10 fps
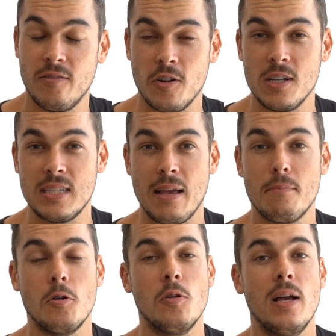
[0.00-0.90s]
For
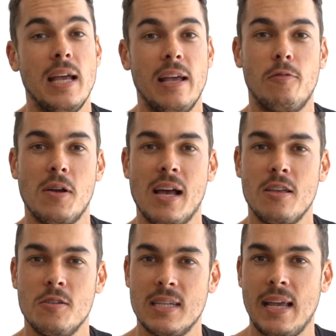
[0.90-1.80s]
example, if we are
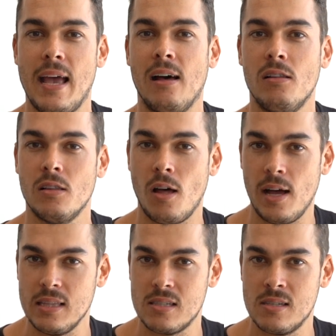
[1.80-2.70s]
using our
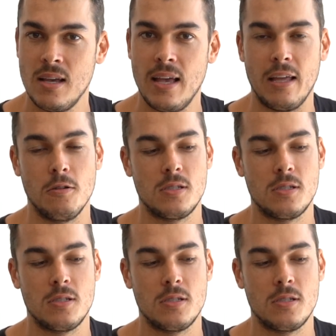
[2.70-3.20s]
lights, it'll